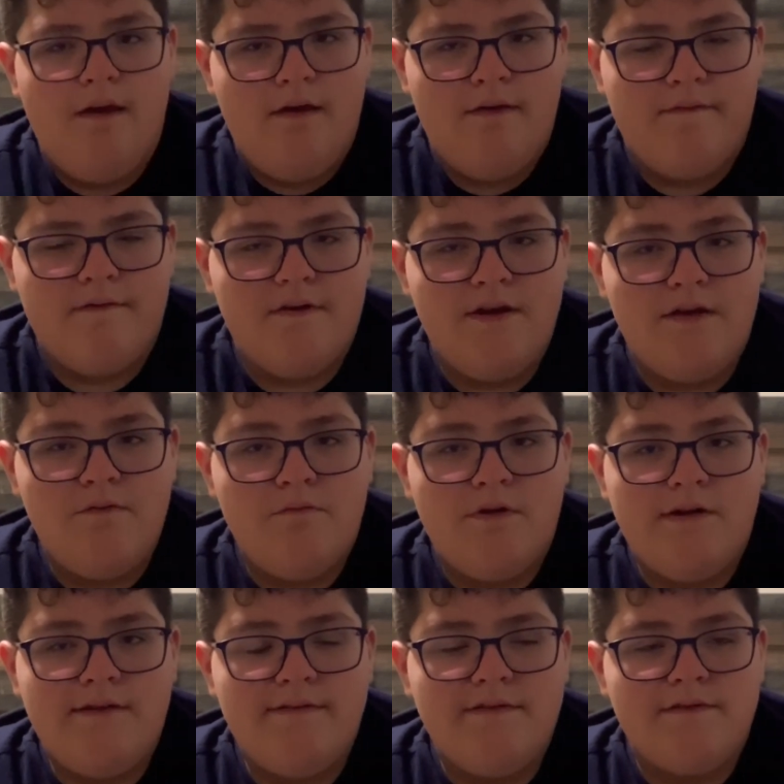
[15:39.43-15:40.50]
Korean
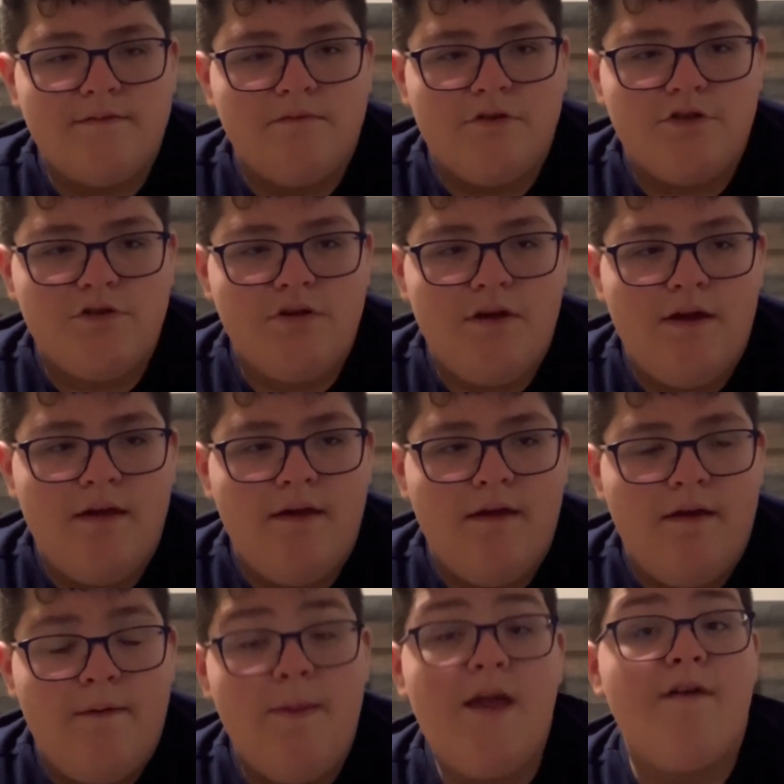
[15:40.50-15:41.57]
ones, which
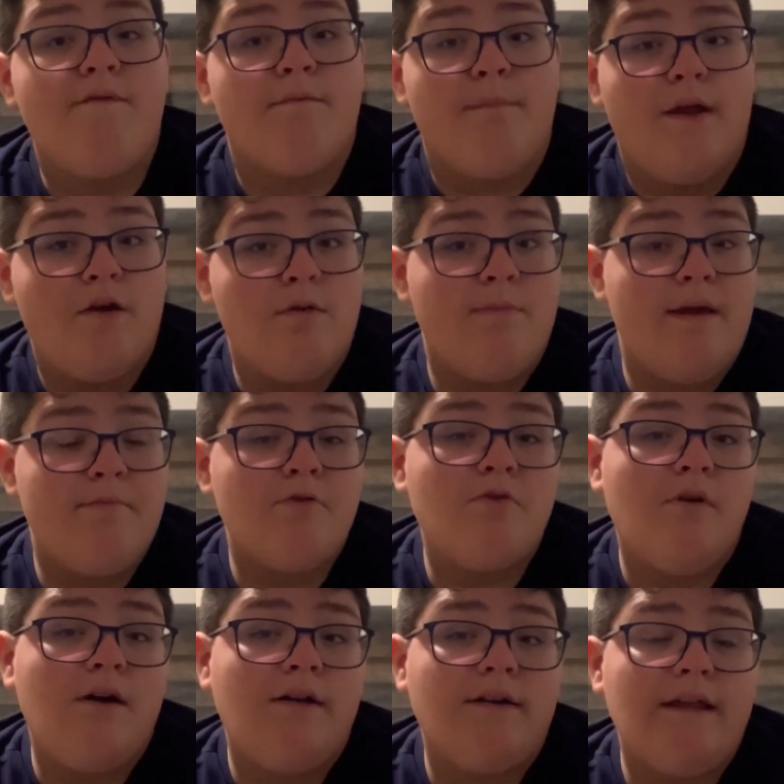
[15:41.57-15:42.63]
they have a better paper
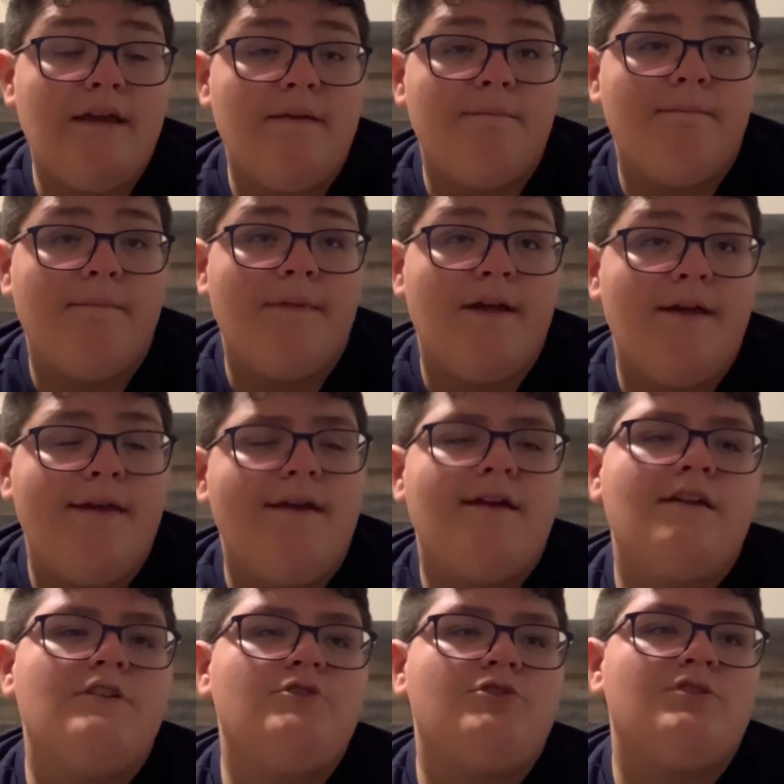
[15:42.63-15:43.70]
quality.
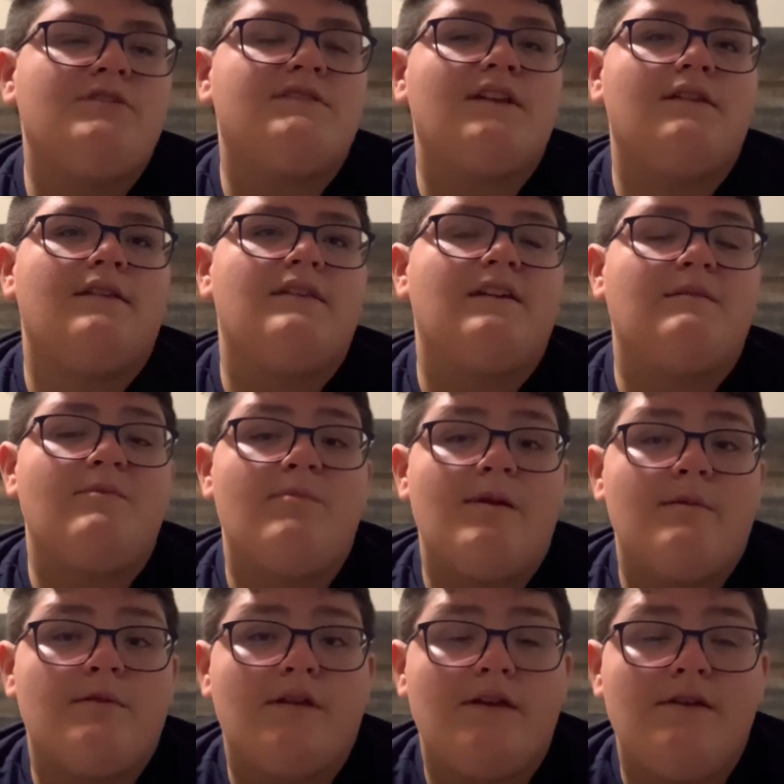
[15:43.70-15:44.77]
It's just that the type of
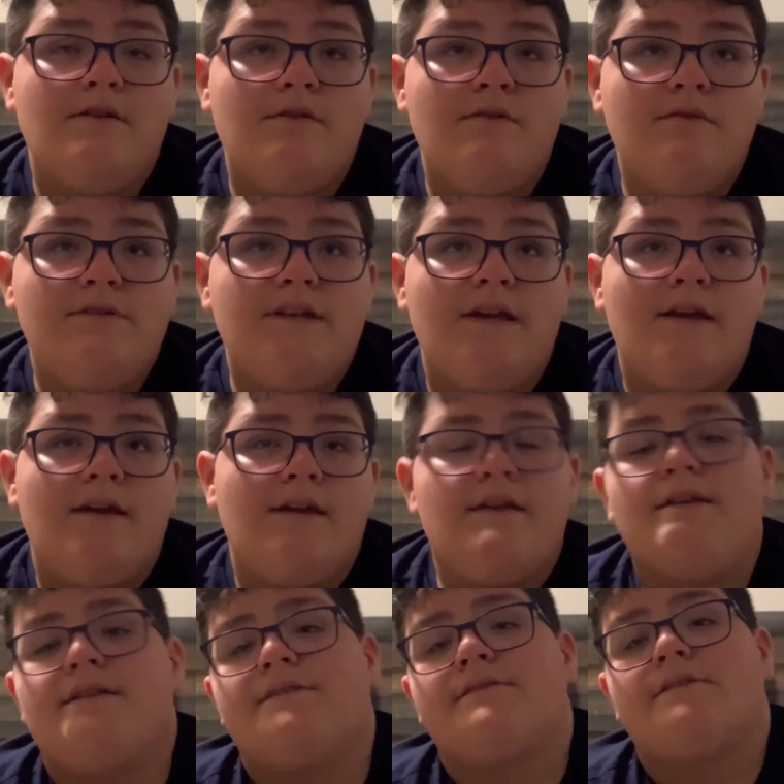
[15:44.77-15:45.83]
paper they use
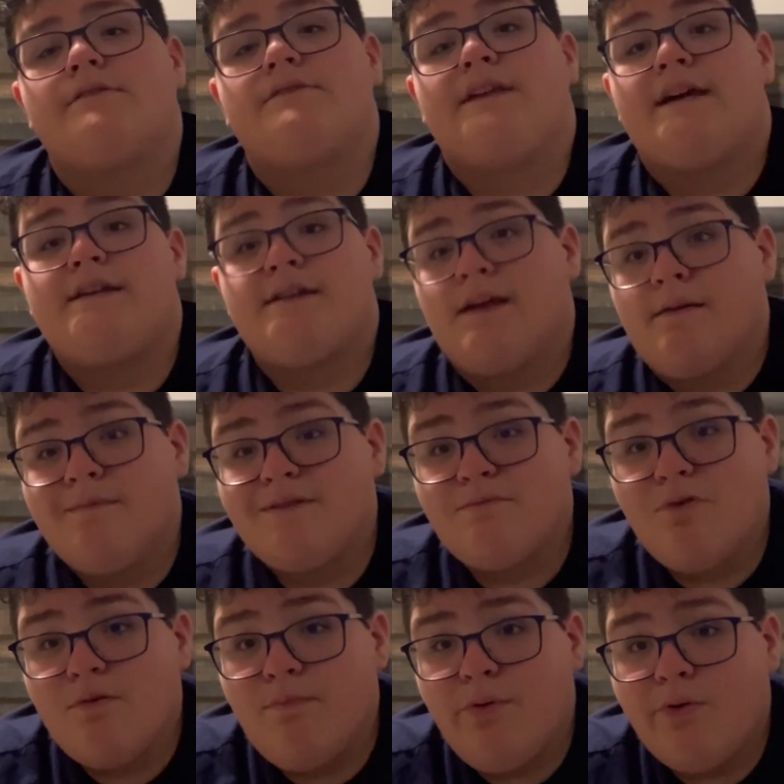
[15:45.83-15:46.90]
is 10 times
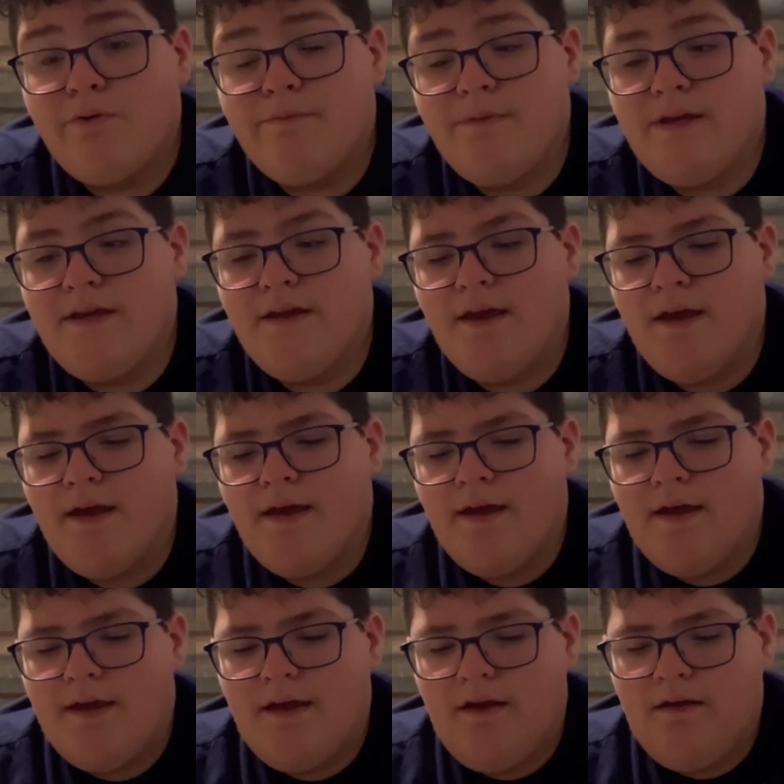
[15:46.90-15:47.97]
more pulpy
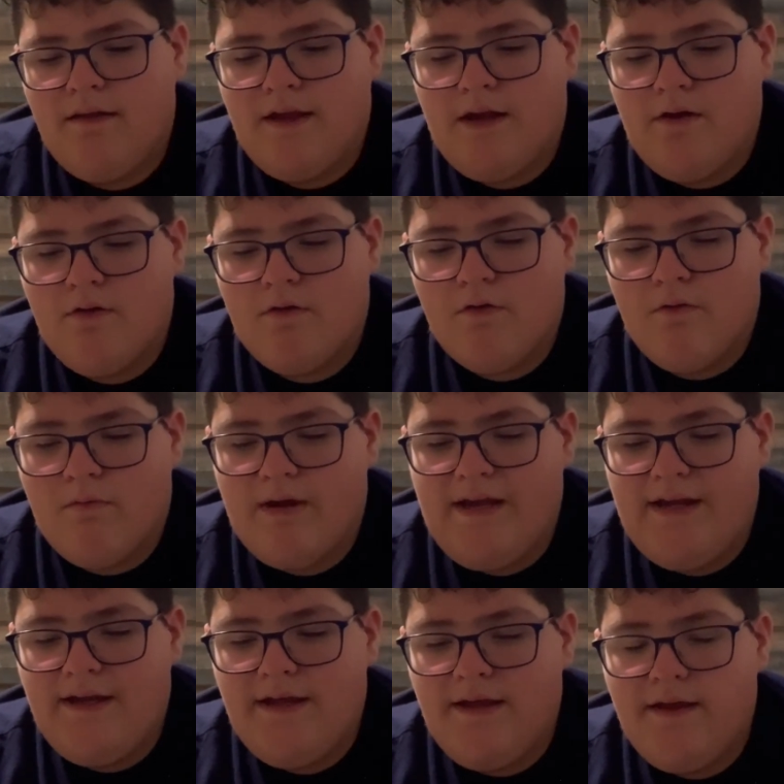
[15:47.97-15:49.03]
and like
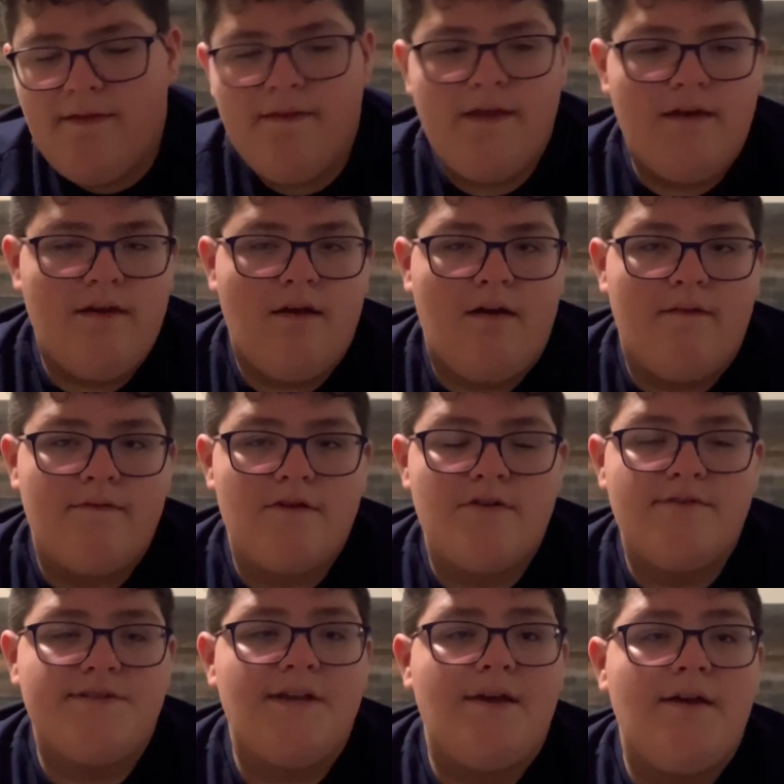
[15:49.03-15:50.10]
grainy than
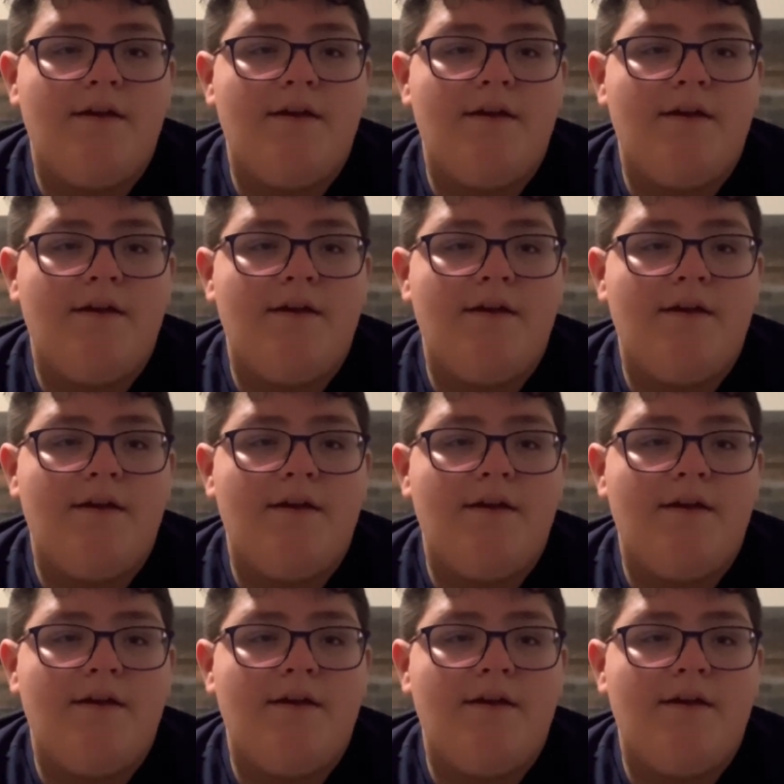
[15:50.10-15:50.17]
others.